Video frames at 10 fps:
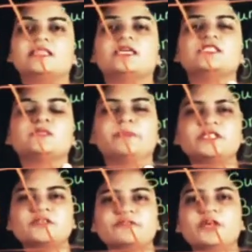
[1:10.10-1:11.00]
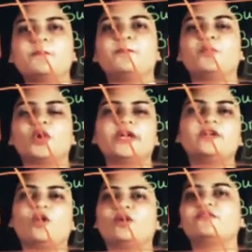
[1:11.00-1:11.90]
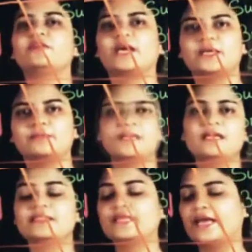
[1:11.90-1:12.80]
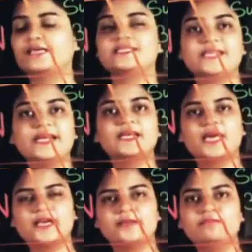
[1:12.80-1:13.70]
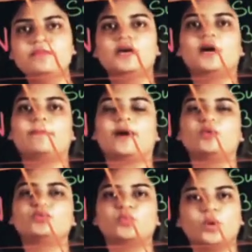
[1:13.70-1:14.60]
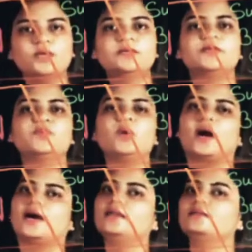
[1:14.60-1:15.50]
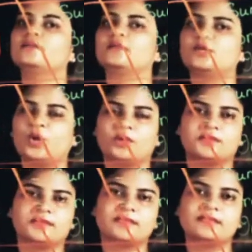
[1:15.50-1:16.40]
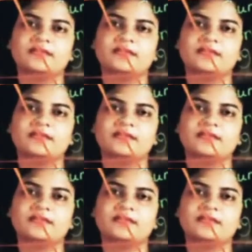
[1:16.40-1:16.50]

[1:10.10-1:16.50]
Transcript: the specific point of time, the exact time about what you are talking.